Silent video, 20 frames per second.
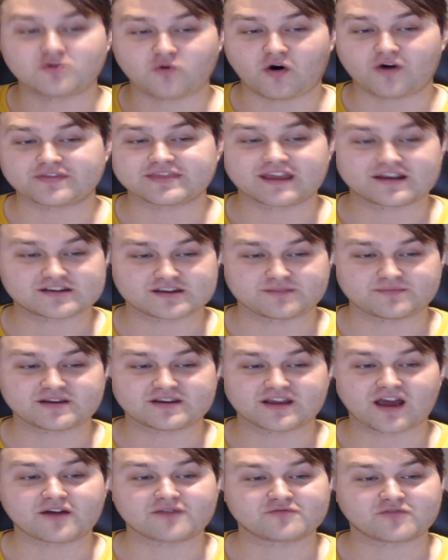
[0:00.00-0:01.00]
want that to
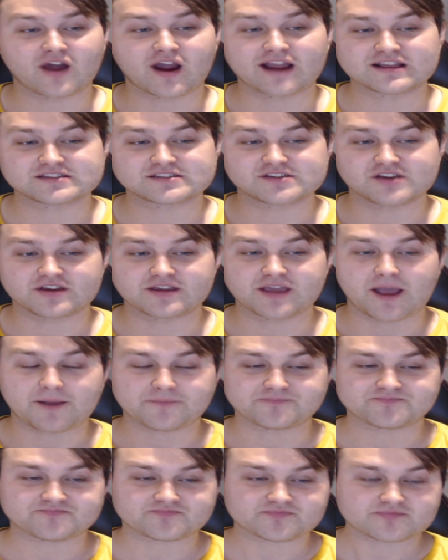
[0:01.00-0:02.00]
be done right. So, yeah.
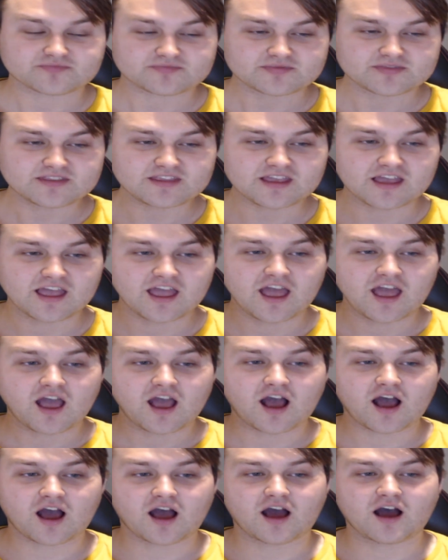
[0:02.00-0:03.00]

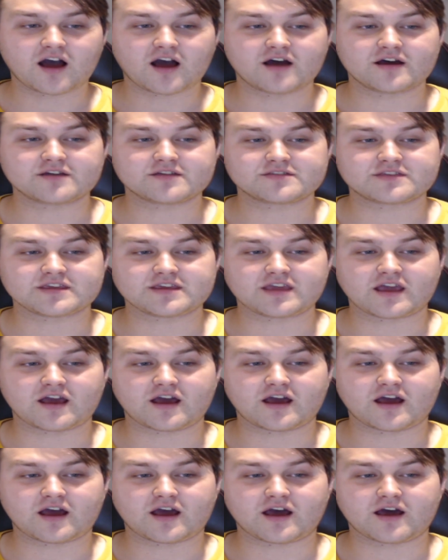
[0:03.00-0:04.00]

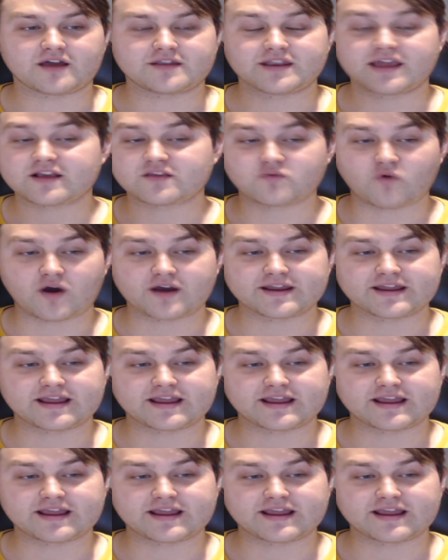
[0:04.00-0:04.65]
Next one